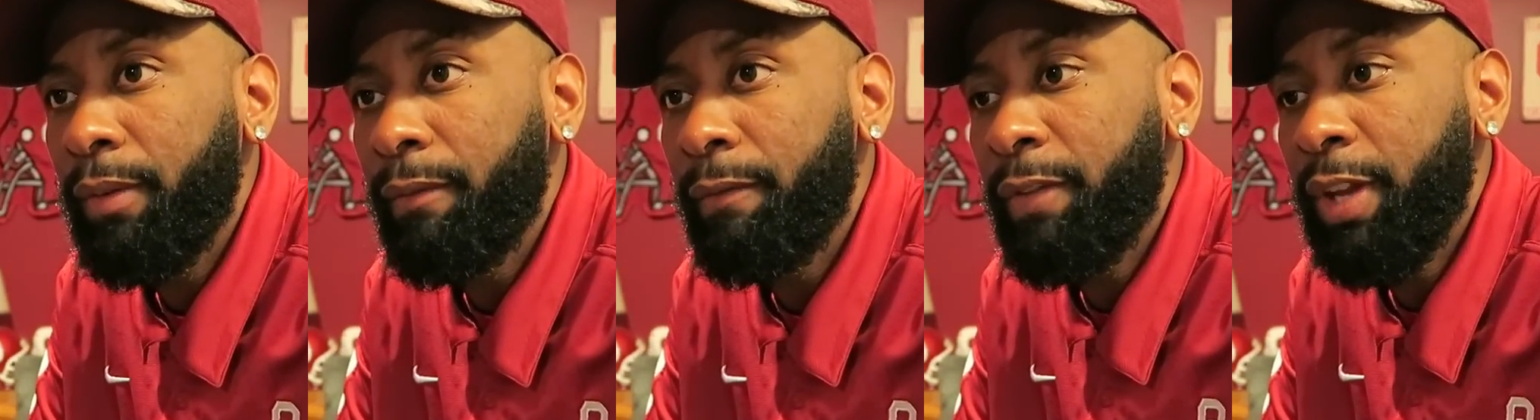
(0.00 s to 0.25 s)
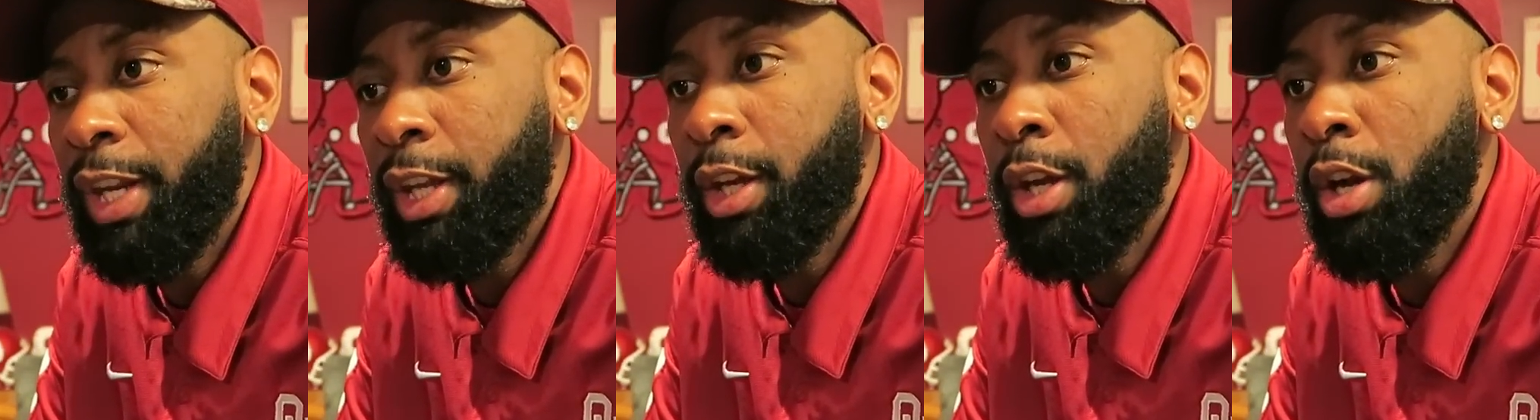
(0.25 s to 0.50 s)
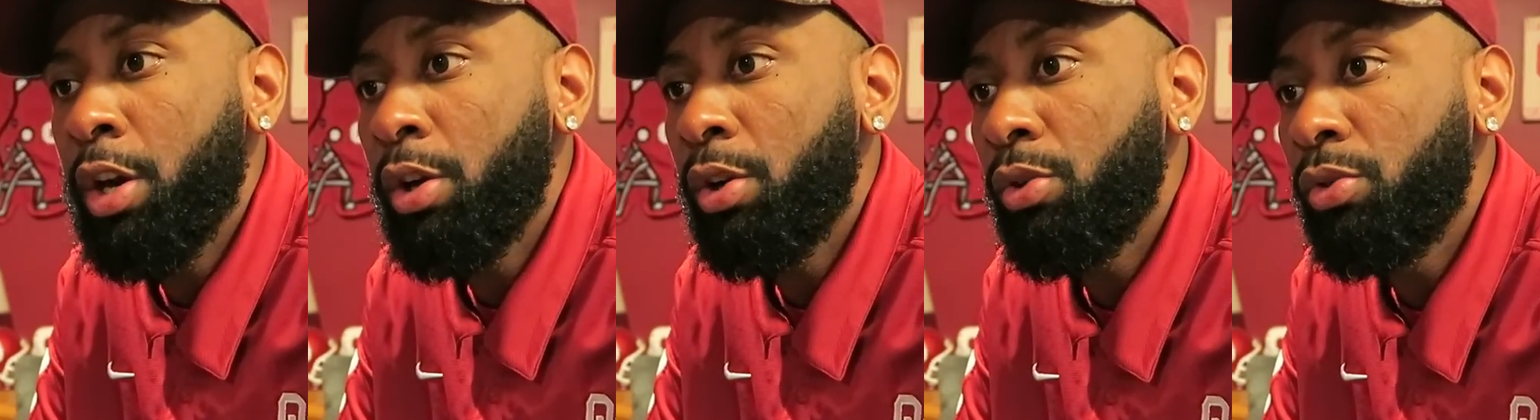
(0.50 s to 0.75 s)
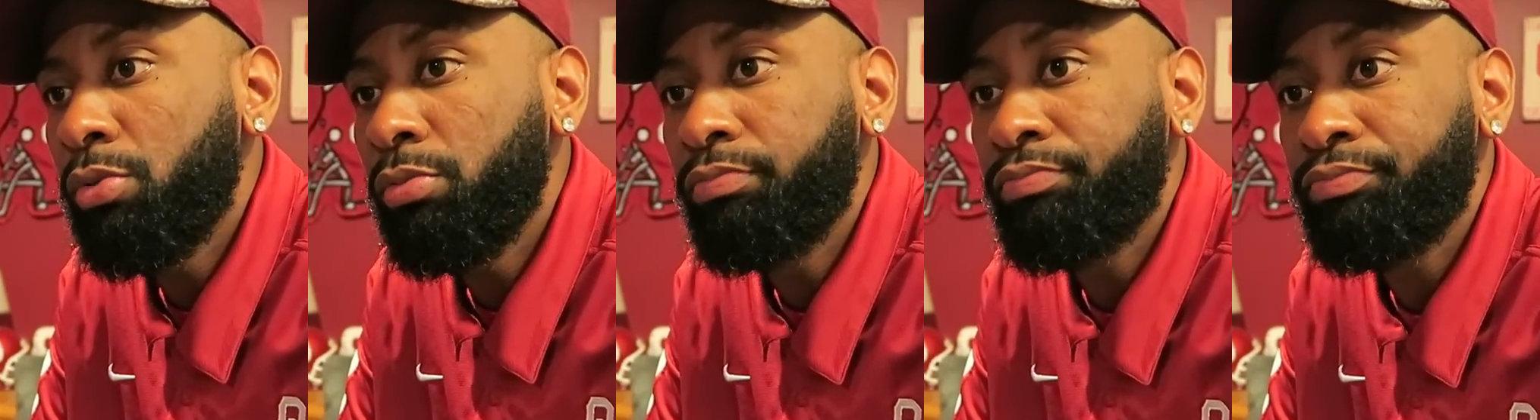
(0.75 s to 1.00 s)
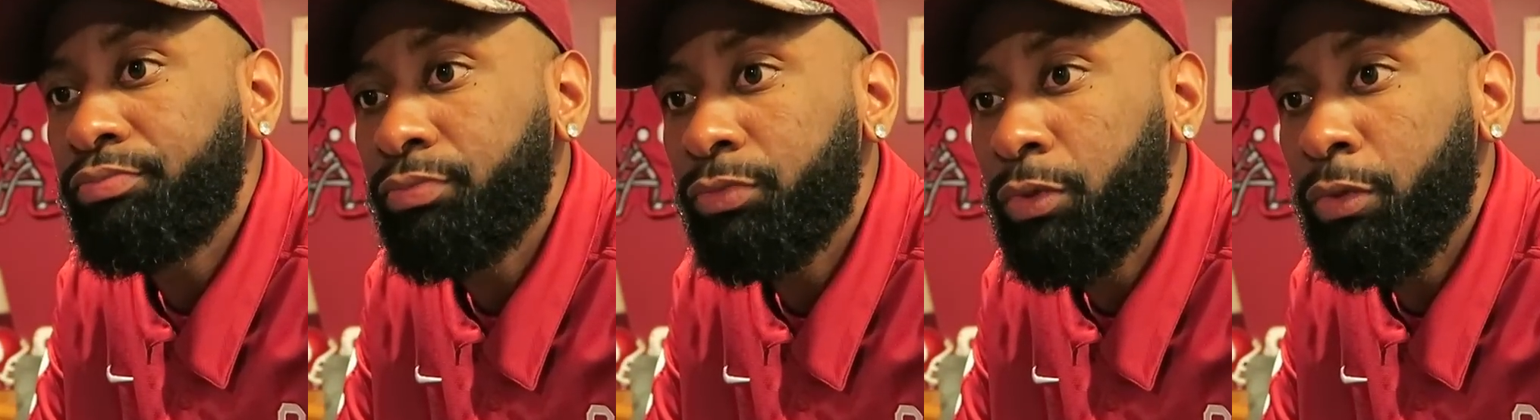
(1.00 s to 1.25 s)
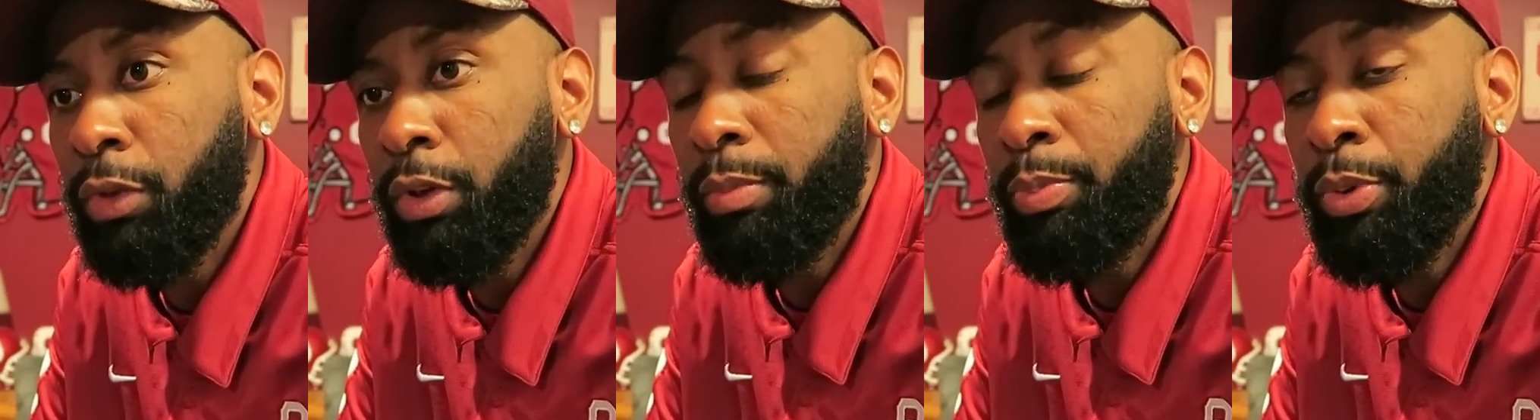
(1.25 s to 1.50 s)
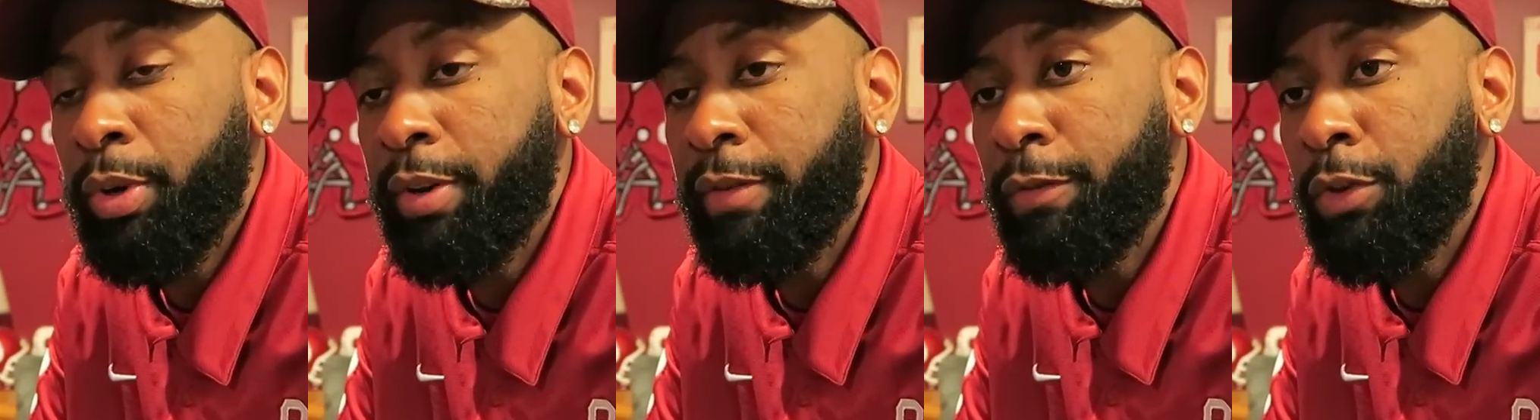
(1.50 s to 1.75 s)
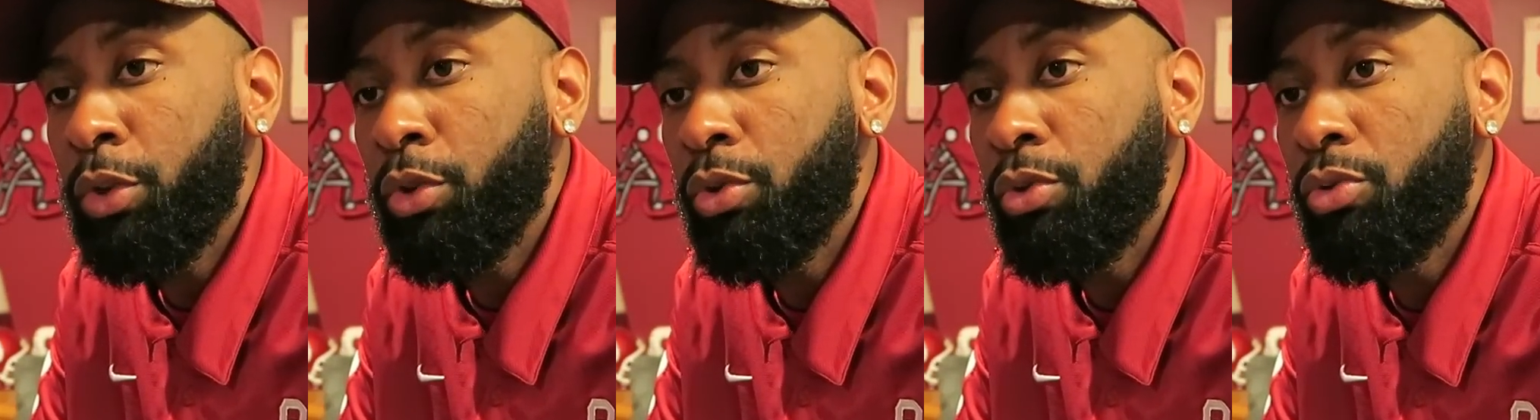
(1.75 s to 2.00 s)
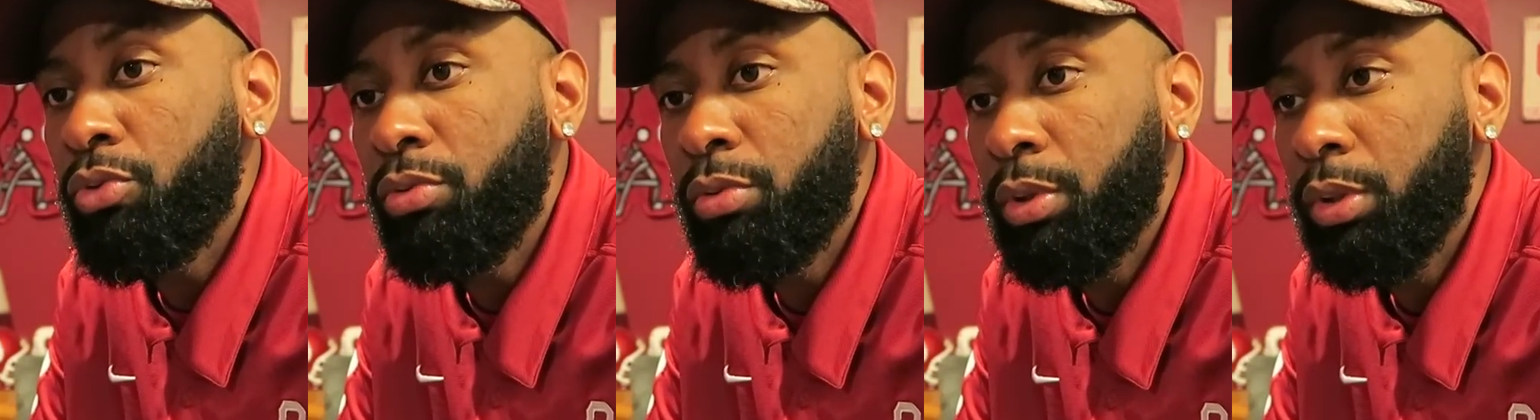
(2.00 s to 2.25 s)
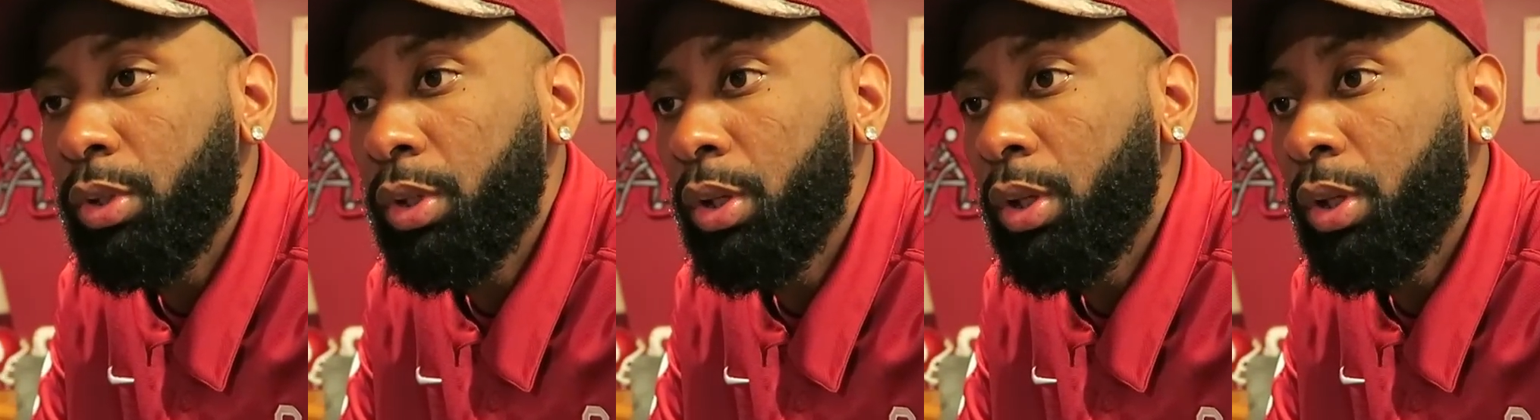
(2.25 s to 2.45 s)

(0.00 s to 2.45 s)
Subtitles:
video for the preview